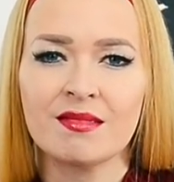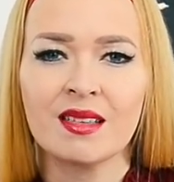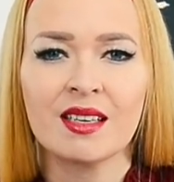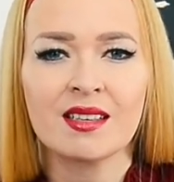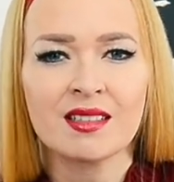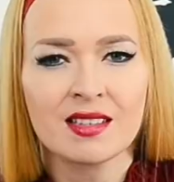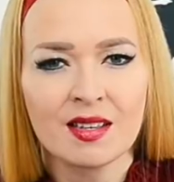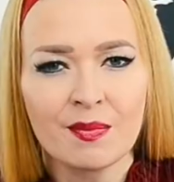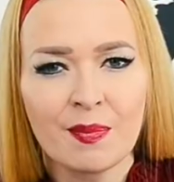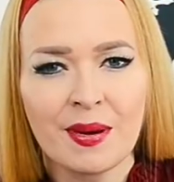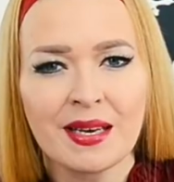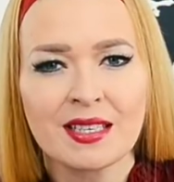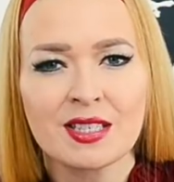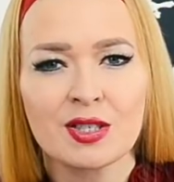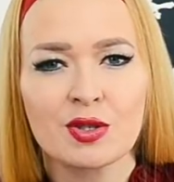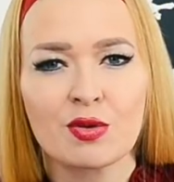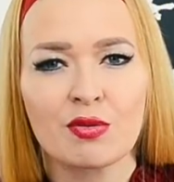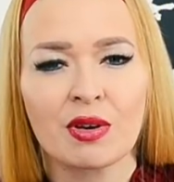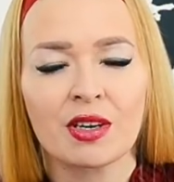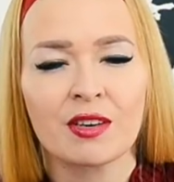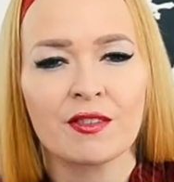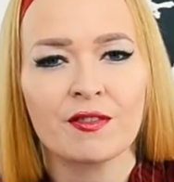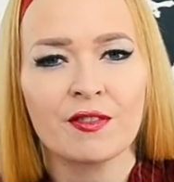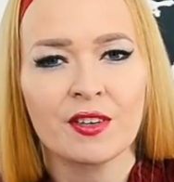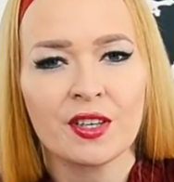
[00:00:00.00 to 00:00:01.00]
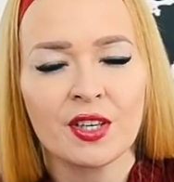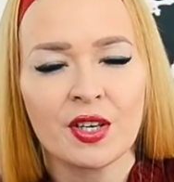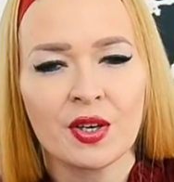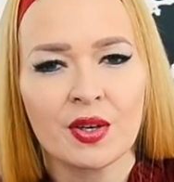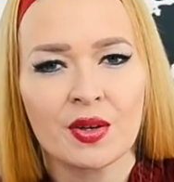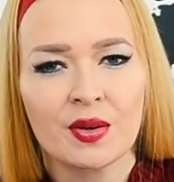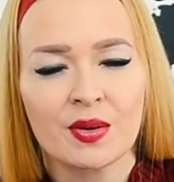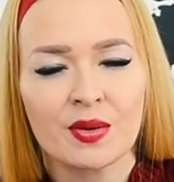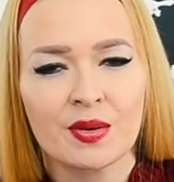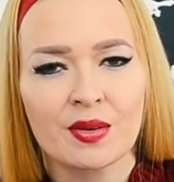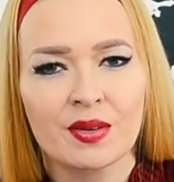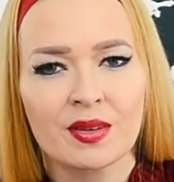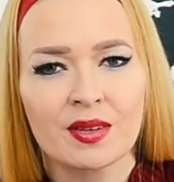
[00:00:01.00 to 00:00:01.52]
is the best one for
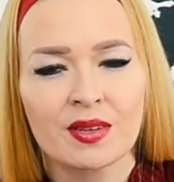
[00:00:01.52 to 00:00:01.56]
you.